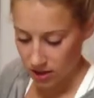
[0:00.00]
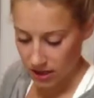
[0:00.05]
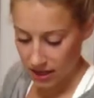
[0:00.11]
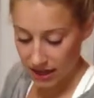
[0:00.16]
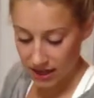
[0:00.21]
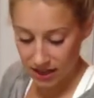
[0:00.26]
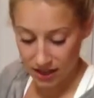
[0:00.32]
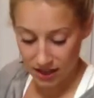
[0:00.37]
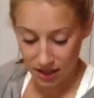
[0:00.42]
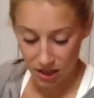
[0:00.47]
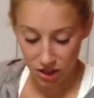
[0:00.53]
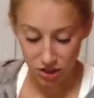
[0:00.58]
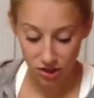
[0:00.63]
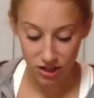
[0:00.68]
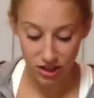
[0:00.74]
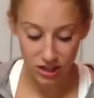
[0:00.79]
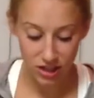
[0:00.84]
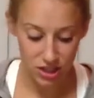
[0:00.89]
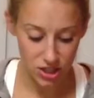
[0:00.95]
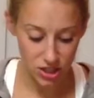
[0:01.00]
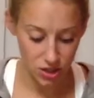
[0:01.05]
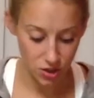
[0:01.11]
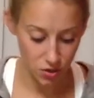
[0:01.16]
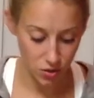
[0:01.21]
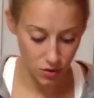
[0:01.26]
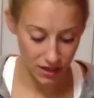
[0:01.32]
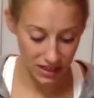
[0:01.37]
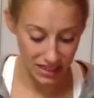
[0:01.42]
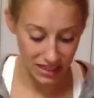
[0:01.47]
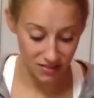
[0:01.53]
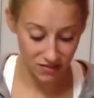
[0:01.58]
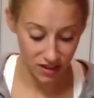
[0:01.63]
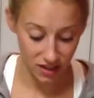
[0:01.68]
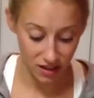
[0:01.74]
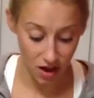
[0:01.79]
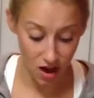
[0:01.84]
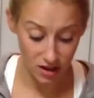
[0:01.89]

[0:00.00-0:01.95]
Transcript: And you're going to do even